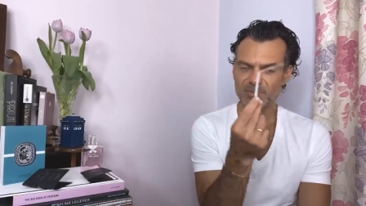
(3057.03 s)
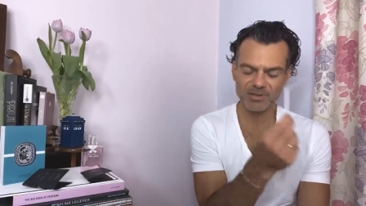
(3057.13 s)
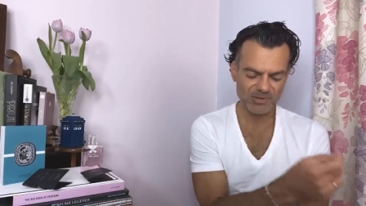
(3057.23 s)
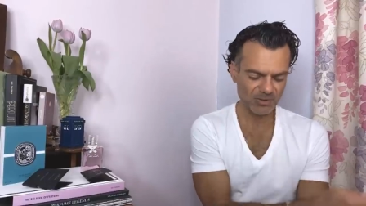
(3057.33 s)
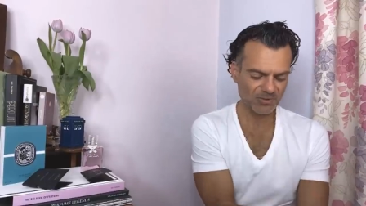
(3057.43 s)
to be
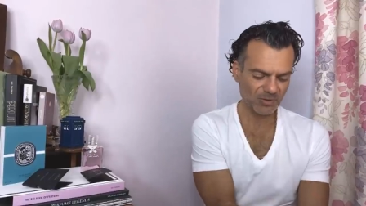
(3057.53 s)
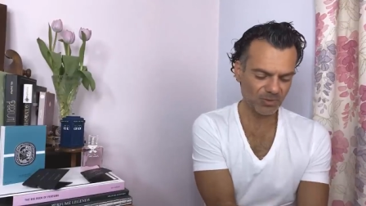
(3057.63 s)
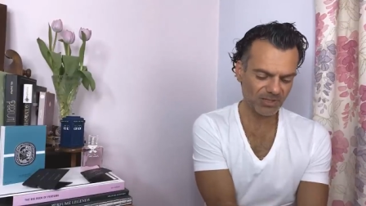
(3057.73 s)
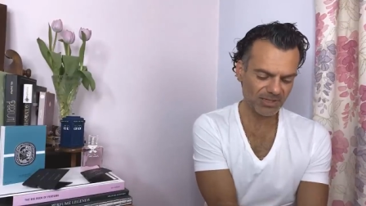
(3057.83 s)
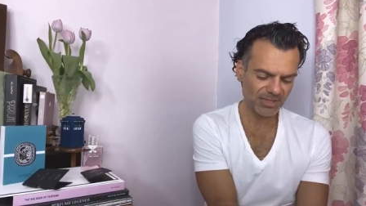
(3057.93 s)
the sort of
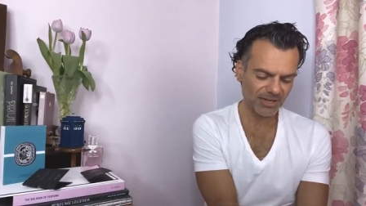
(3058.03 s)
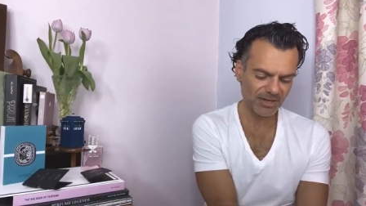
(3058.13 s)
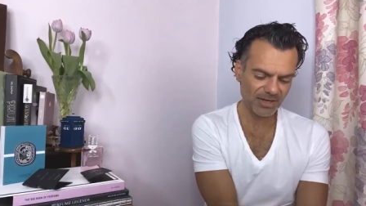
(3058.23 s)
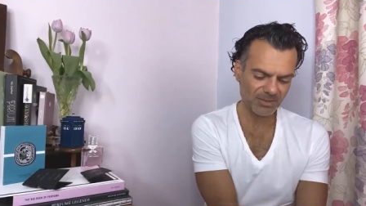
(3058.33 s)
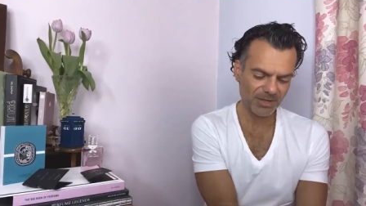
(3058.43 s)
salty
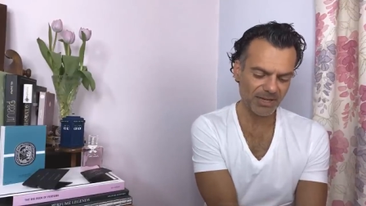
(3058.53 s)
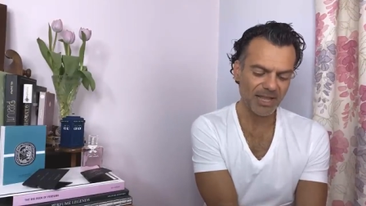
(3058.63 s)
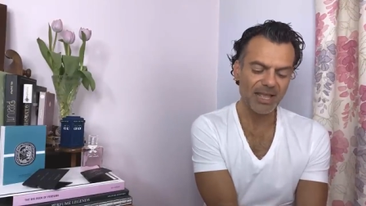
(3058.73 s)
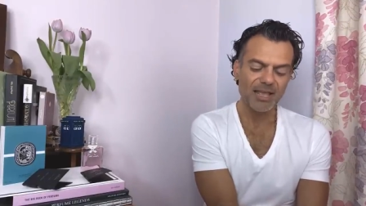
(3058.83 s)
Ceylon aspect.